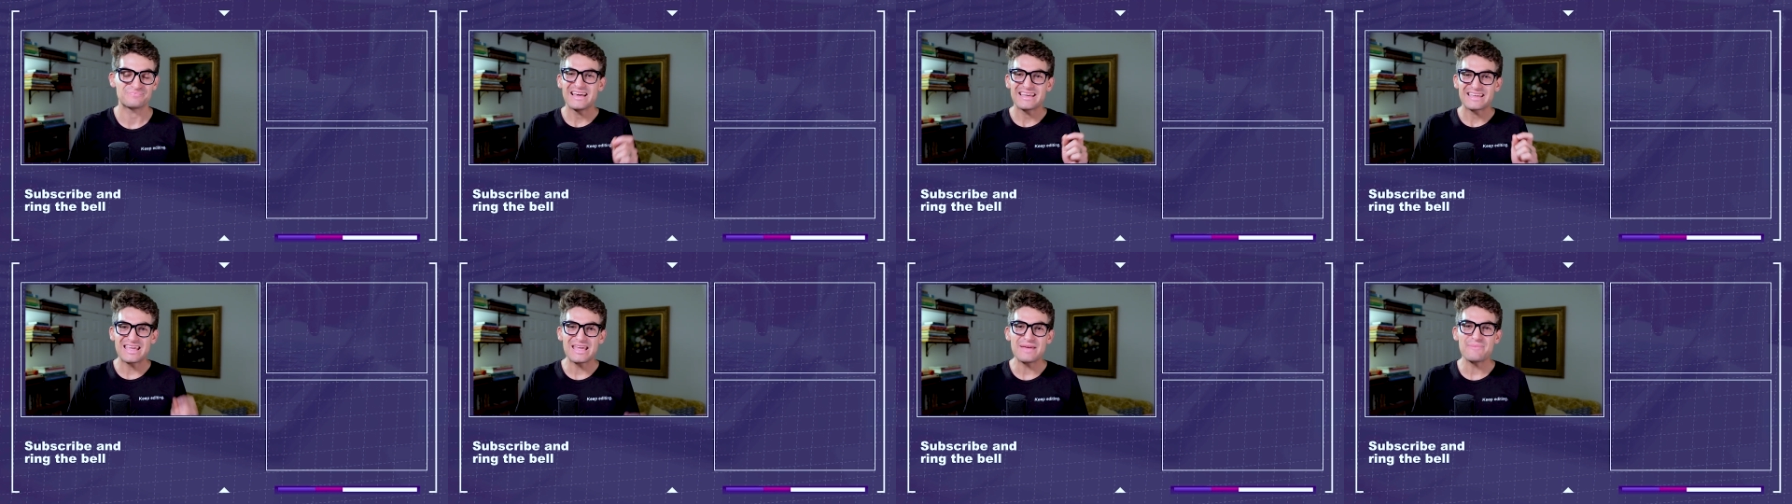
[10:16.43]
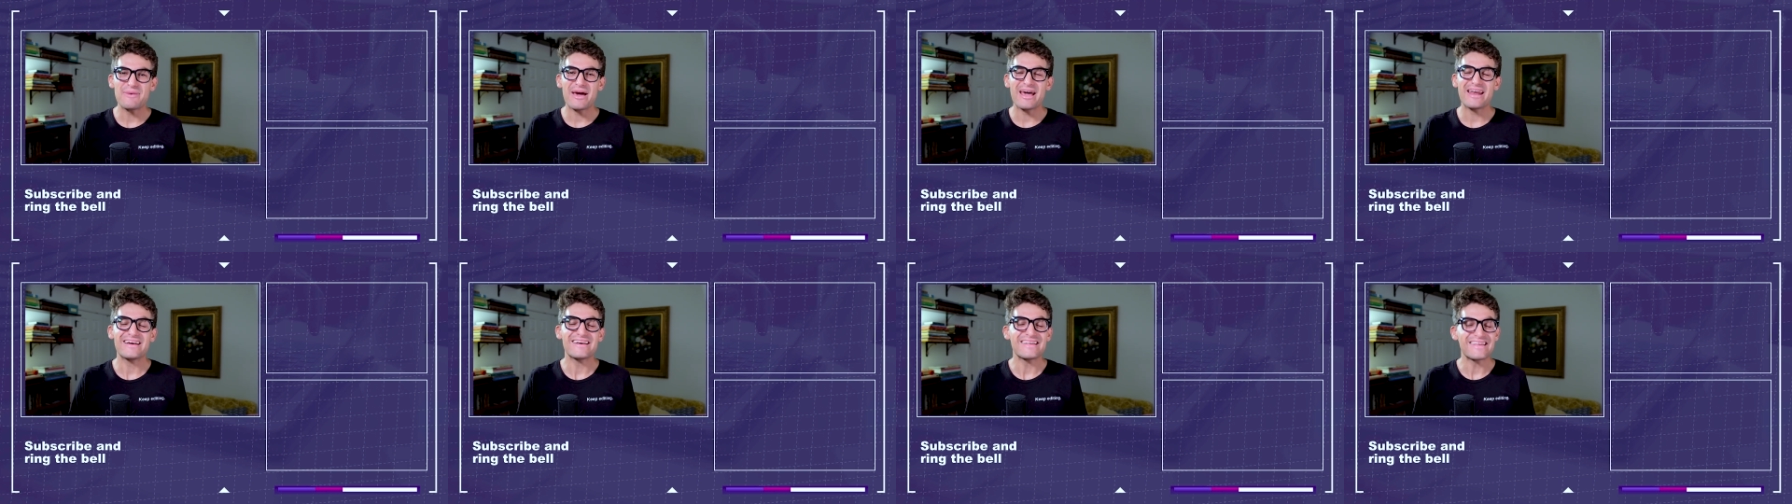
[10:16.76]
Keep
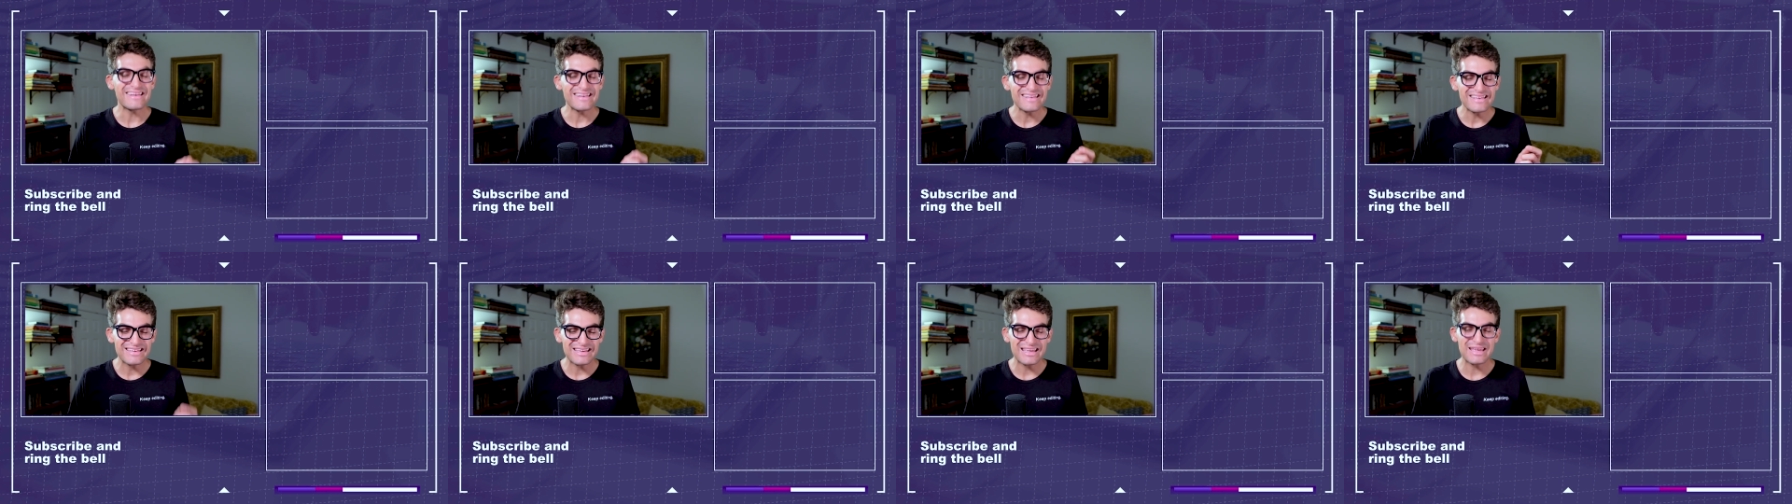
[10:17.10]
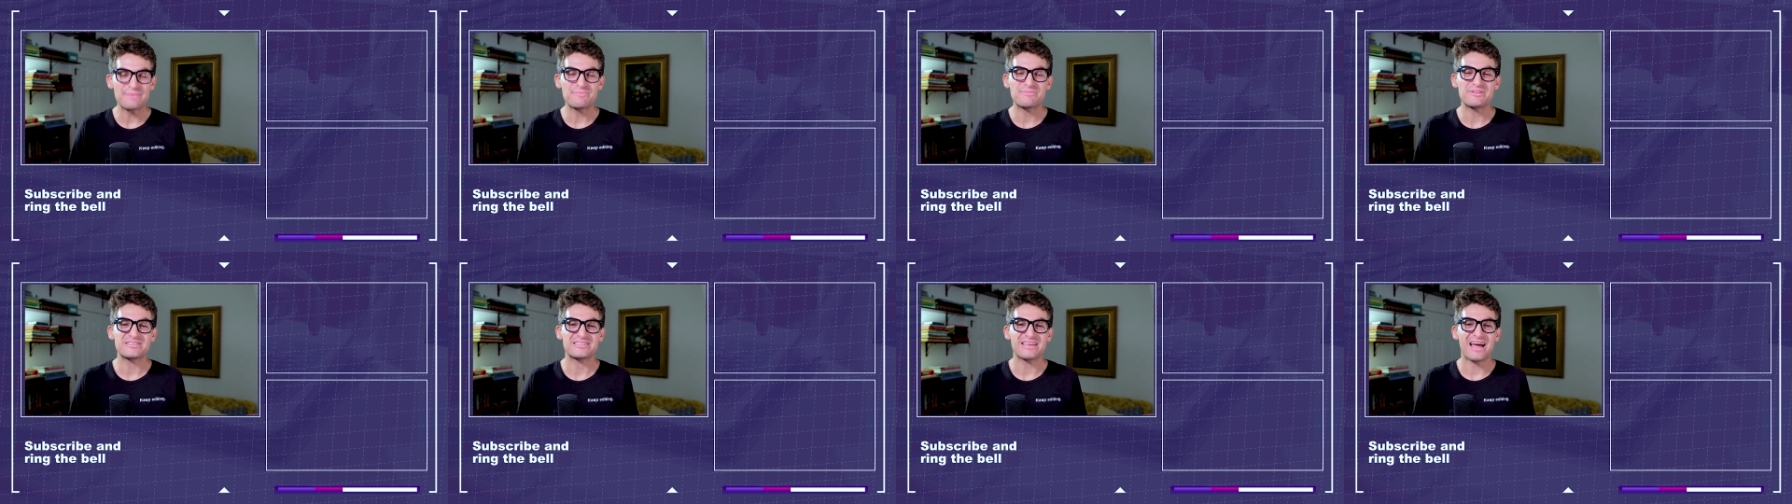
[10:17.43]
editing,
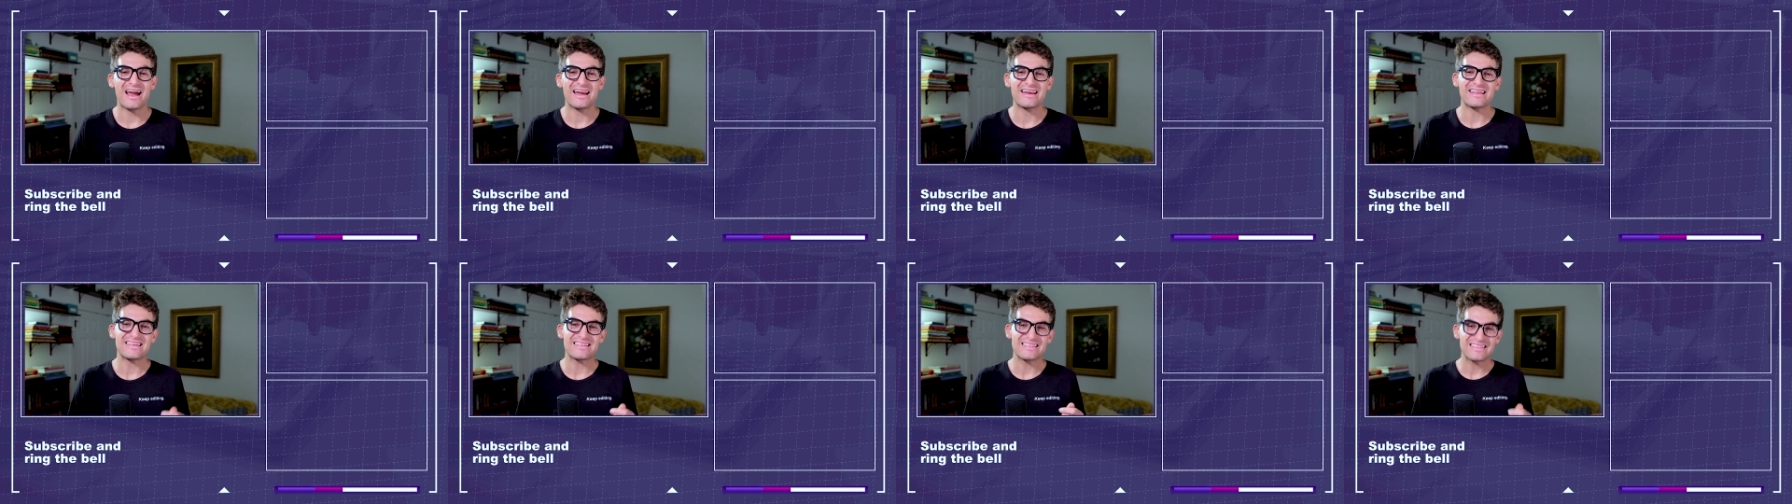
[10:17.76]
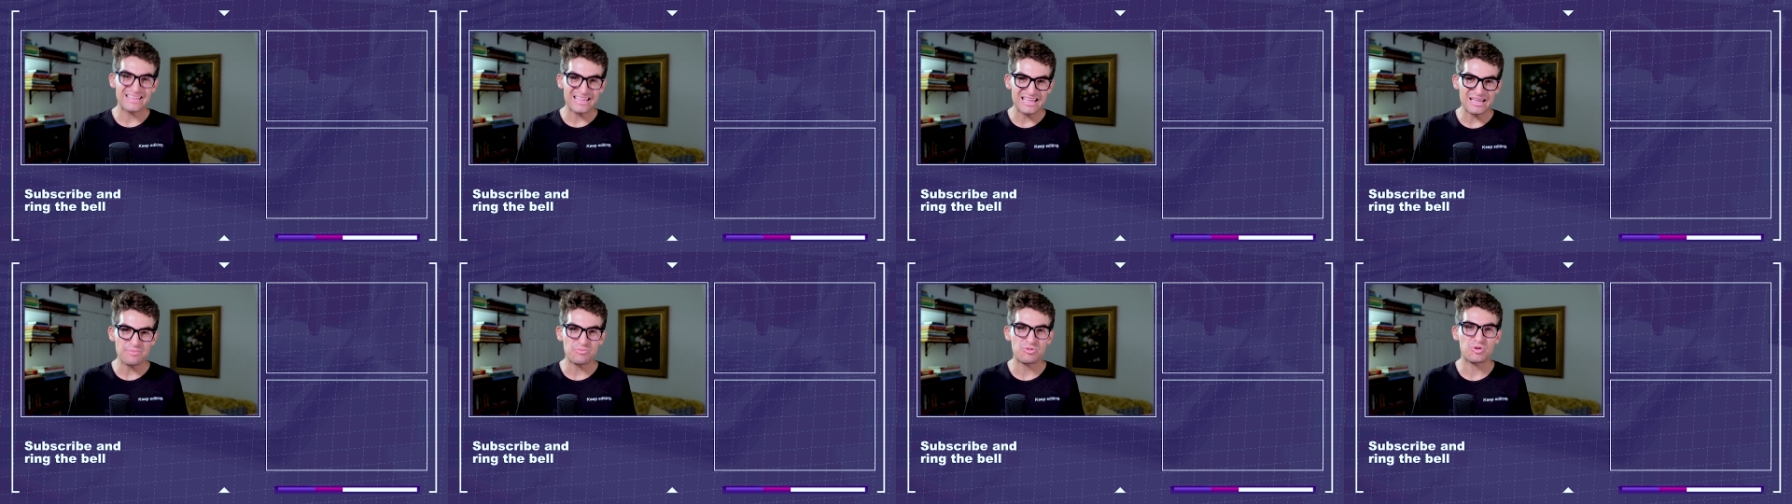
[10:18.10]
keep designing,
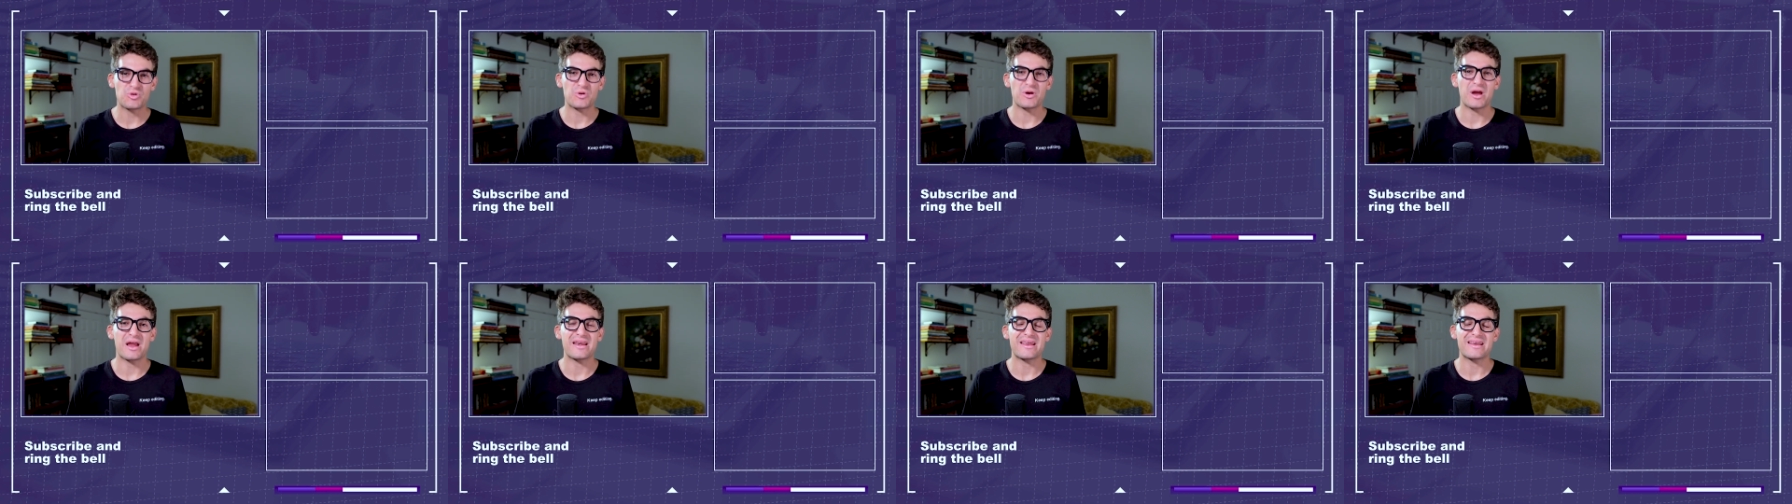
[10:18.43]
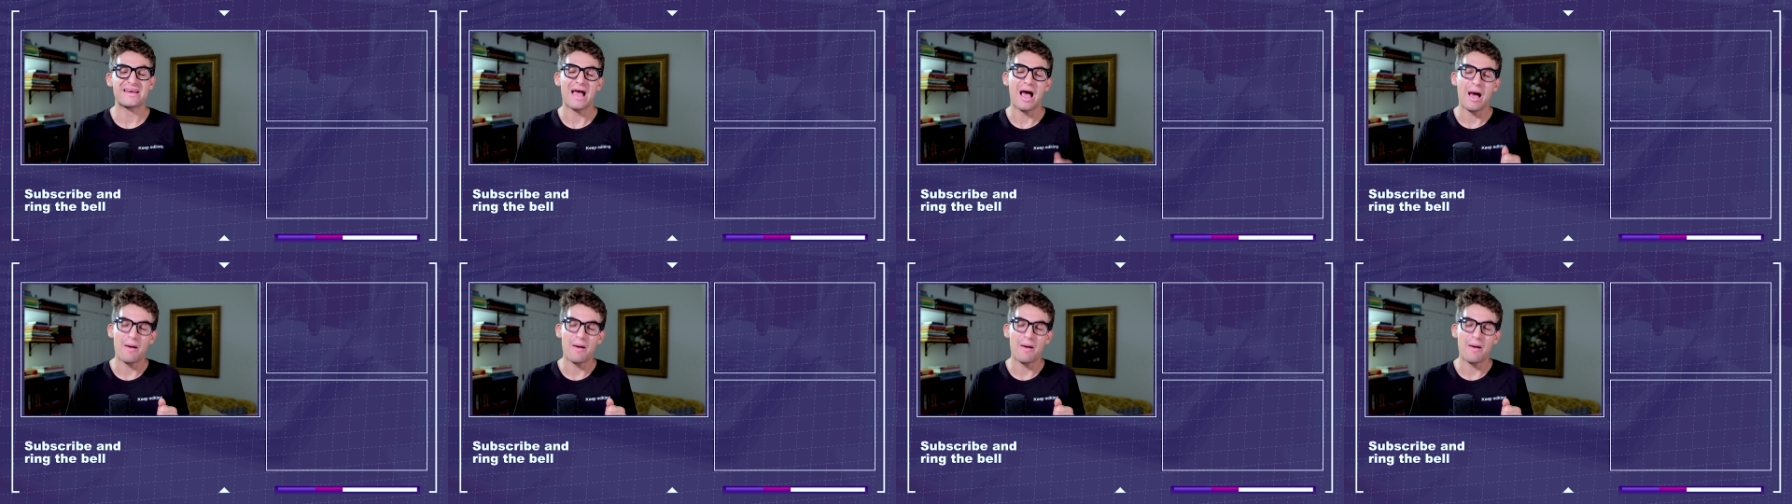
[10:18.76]
keep creating.